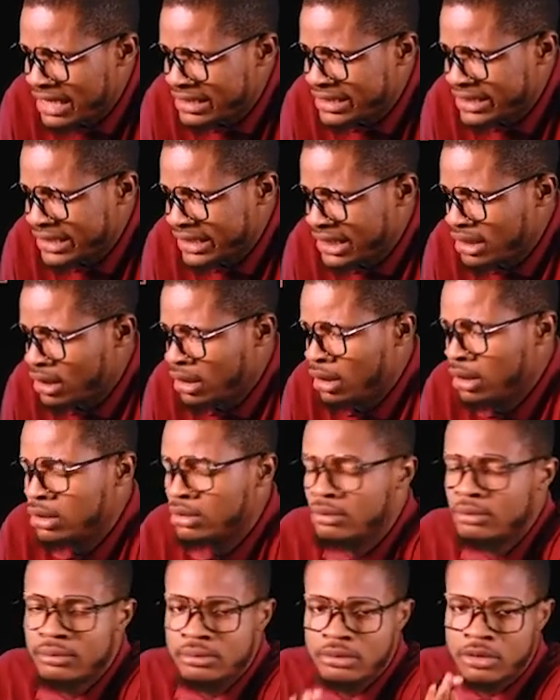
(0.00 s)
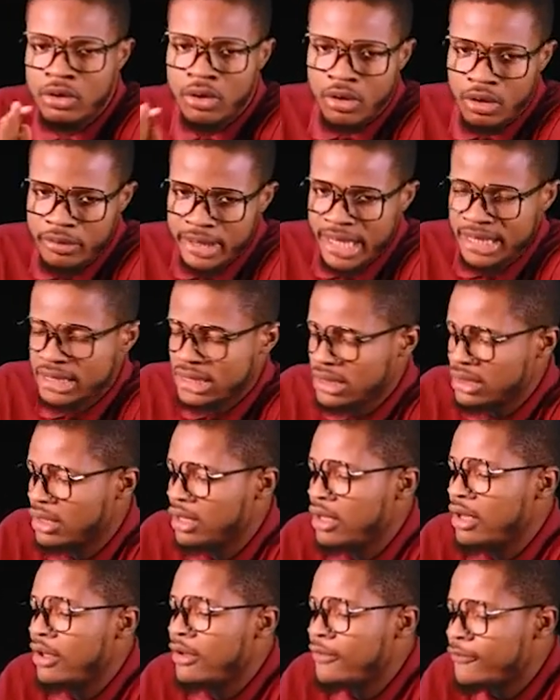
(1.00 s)
ethyl, correct.
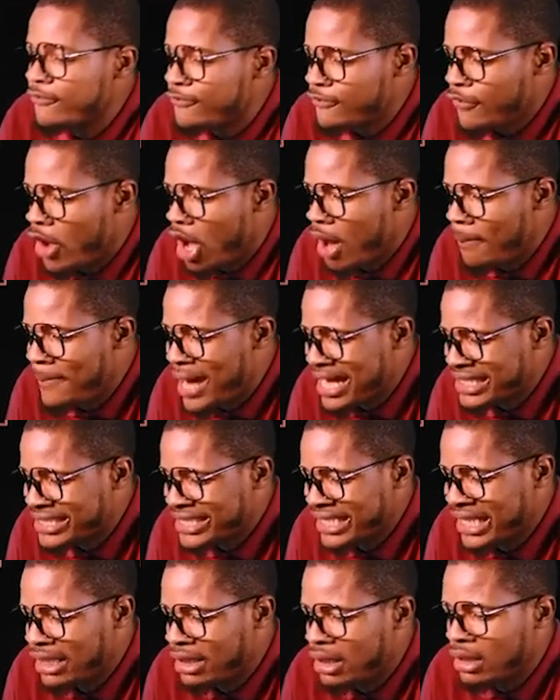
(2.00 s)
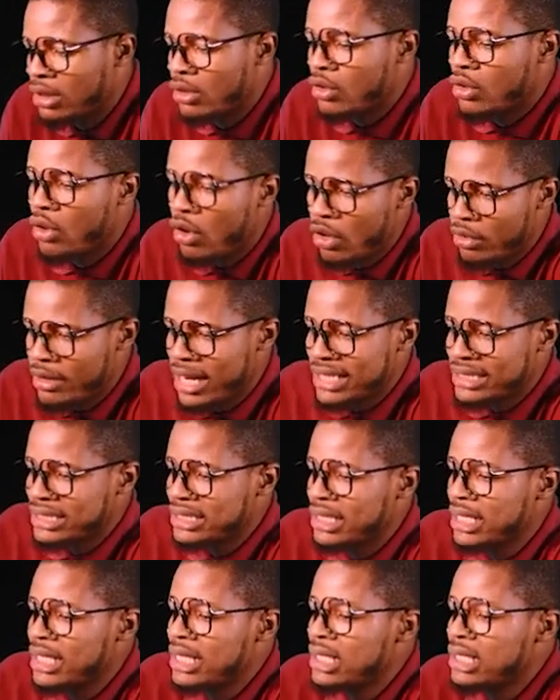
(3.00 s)
4 methyl, correct.